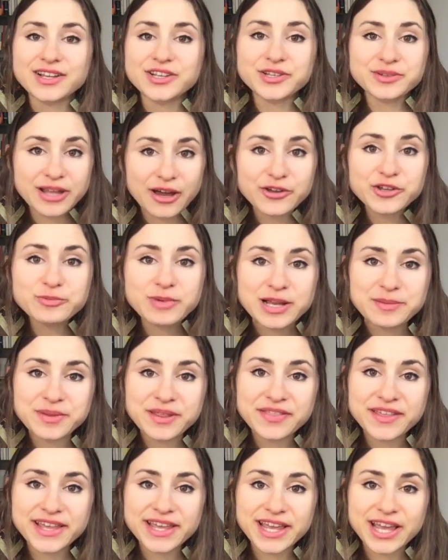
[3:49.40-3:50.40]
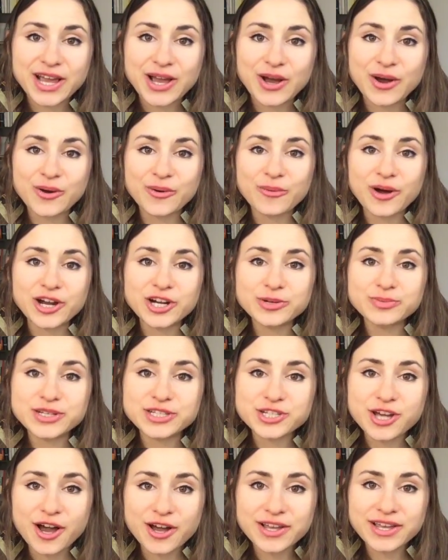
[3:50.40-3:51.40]
now you might be thinking, why are we
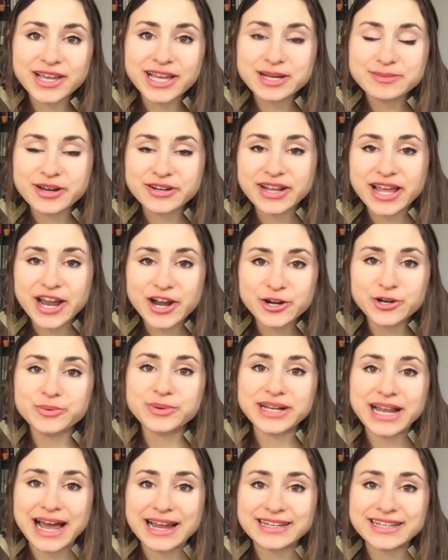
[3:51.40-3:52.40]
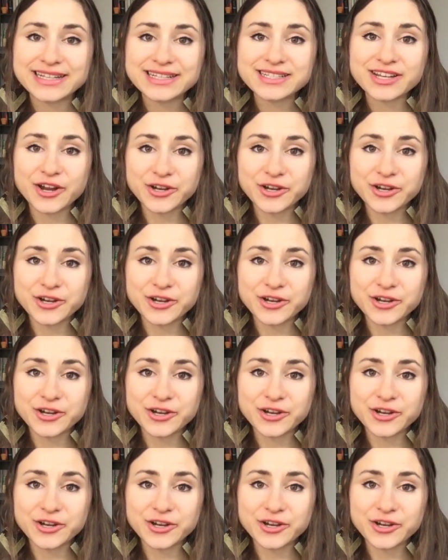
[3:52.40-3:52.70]
talking about a heroin addict?